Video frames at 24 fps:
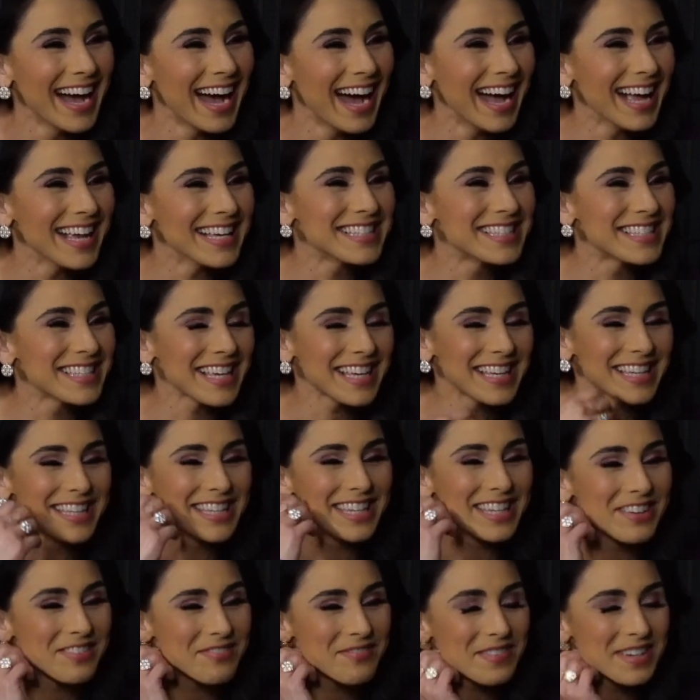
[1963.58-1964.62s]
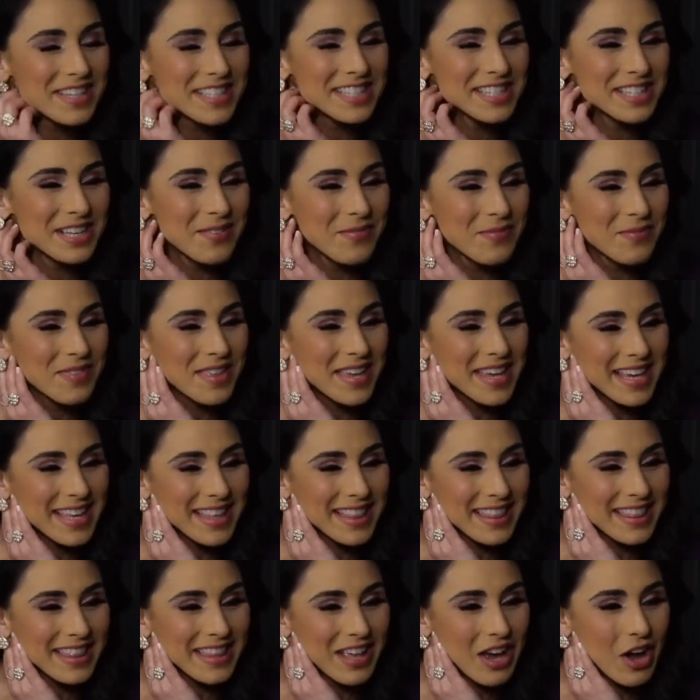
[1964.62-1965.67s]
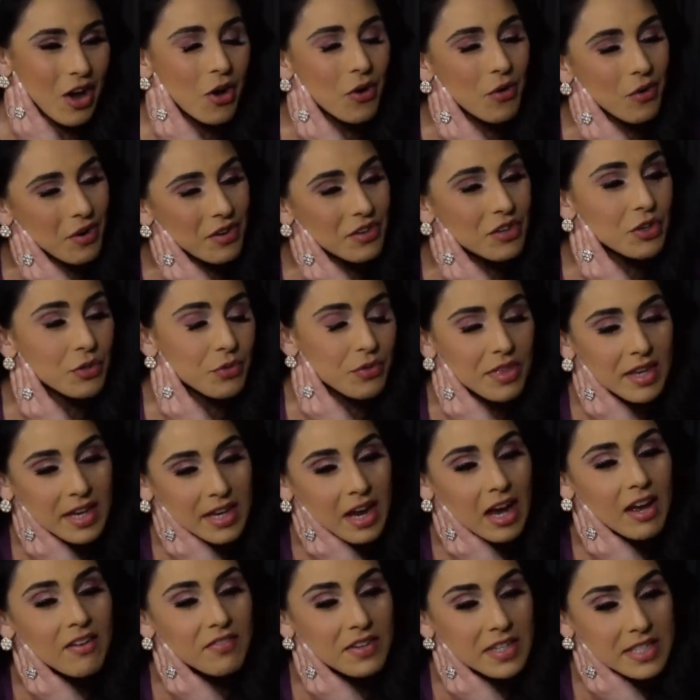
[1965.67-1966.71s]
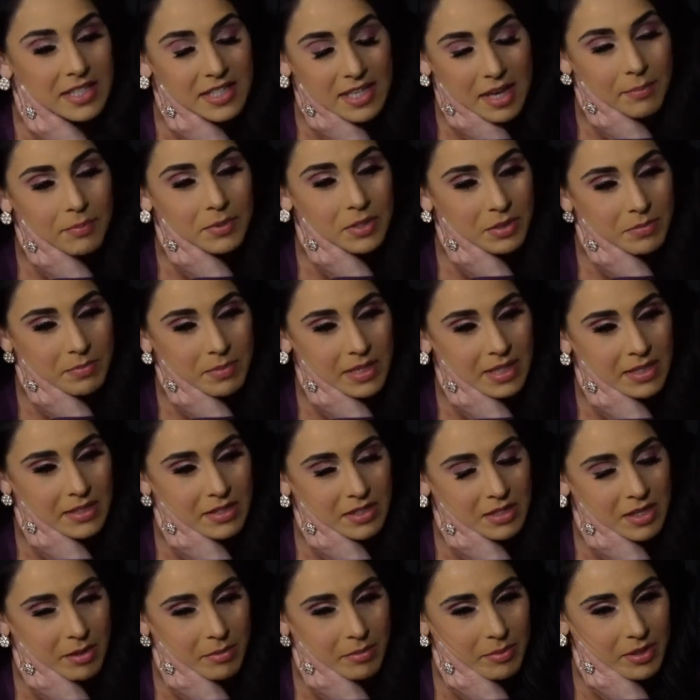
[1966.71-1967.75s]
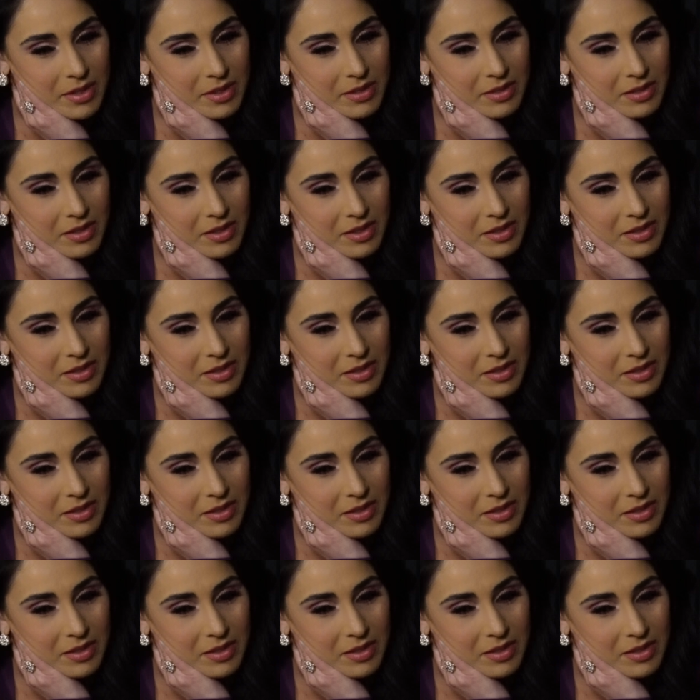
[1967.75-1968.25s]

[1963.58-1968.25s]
I said, give me something. Oh, you think I've accepted being stubborn?